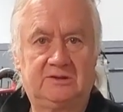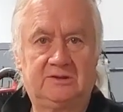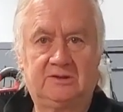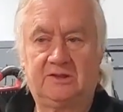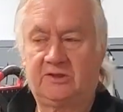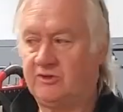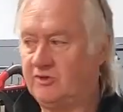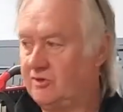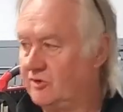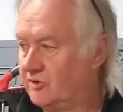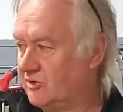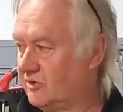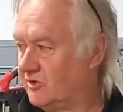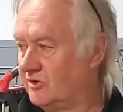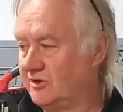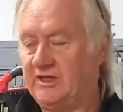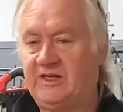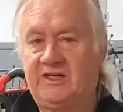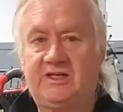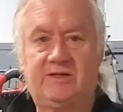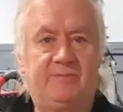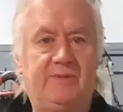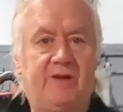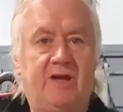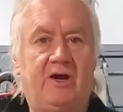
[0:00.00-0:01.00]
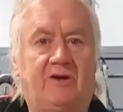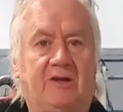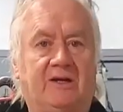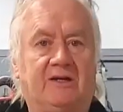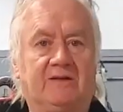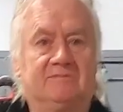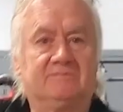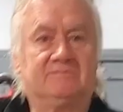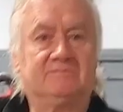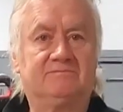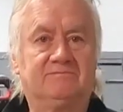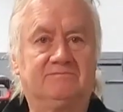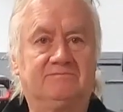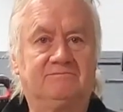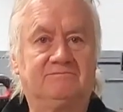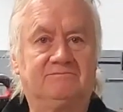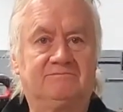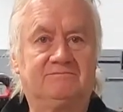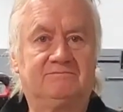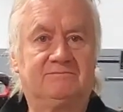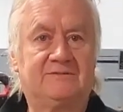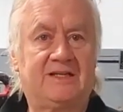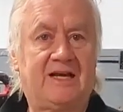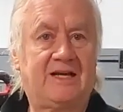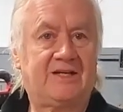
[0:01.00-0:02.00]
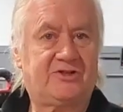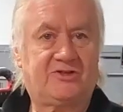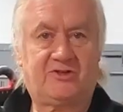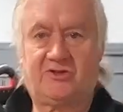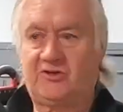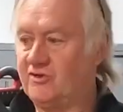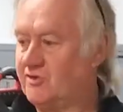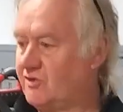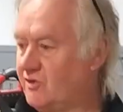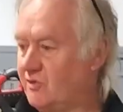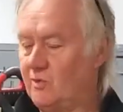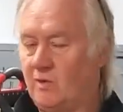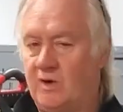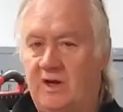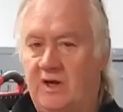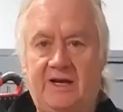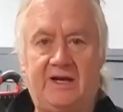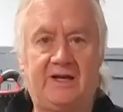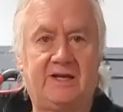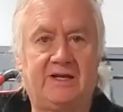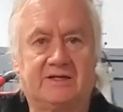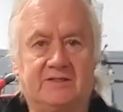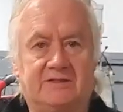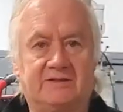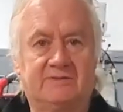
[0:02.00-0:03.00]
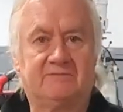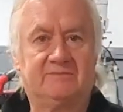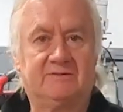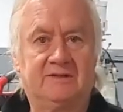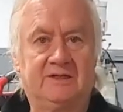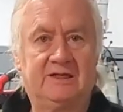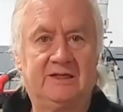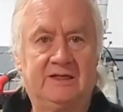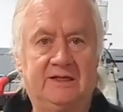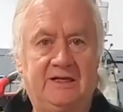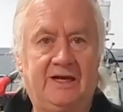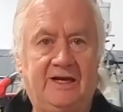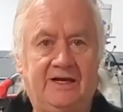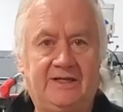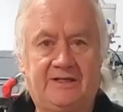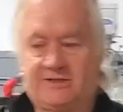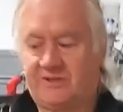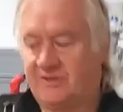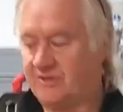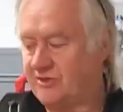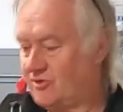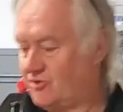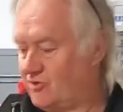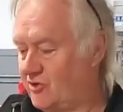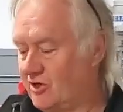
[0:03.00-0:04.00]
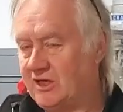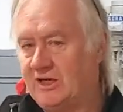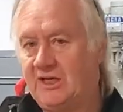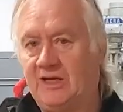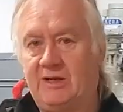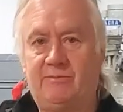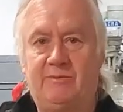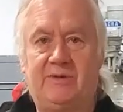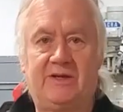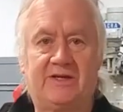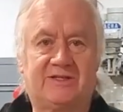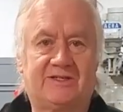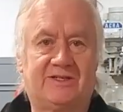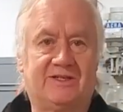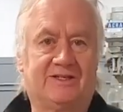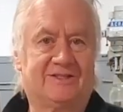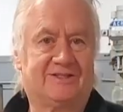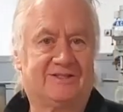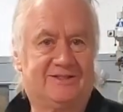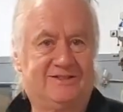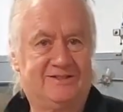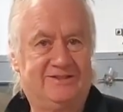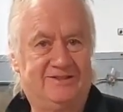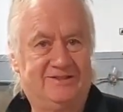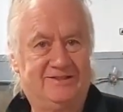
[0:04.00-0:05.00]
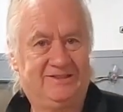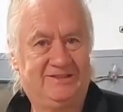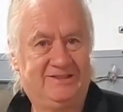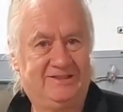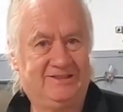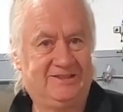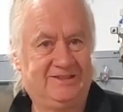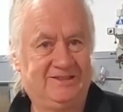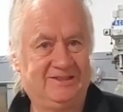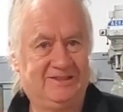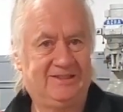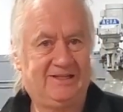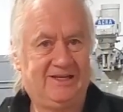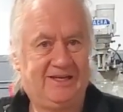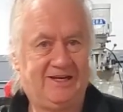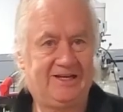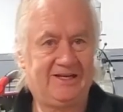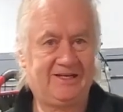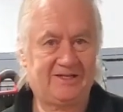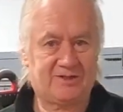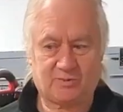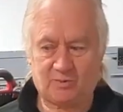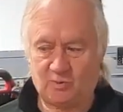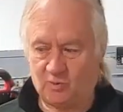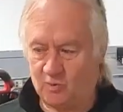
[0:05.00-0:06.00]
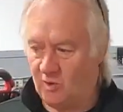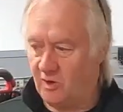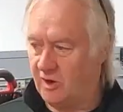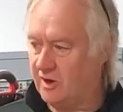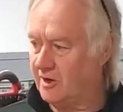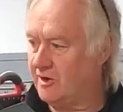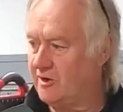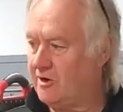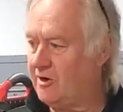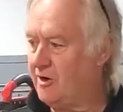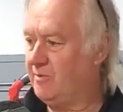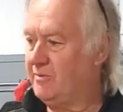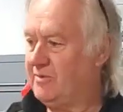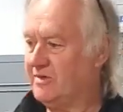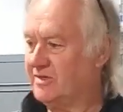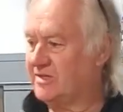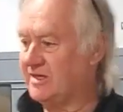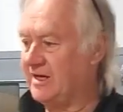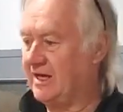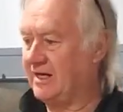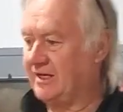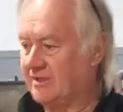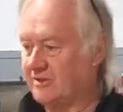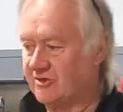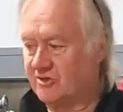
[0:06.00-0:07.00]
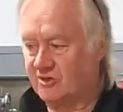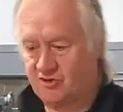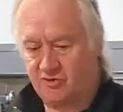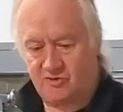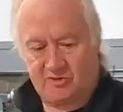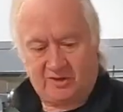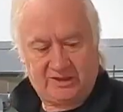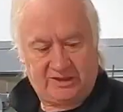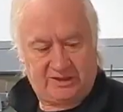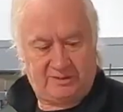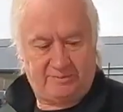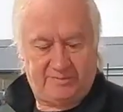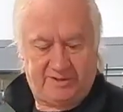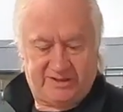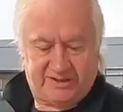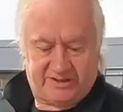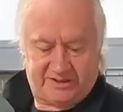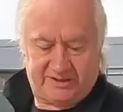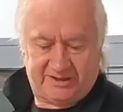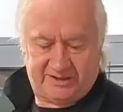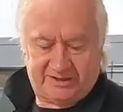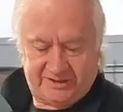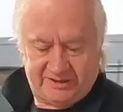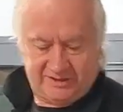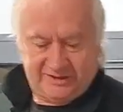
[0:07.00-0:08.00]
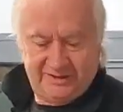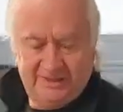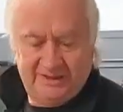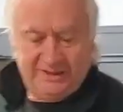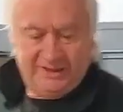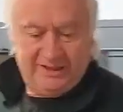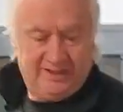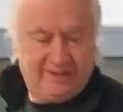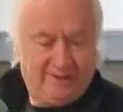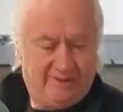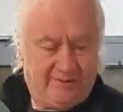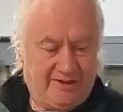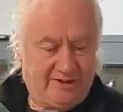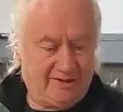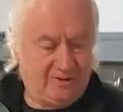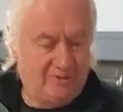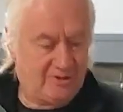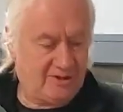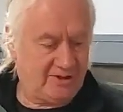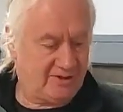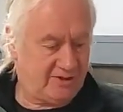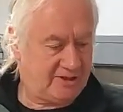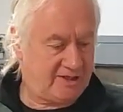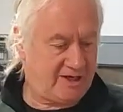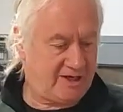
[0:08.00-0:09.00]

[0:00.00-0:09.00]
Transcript: that doesn't need to be on it. That's just the way it is. It's strictly business. It is 100% strictly business. I mean, look at the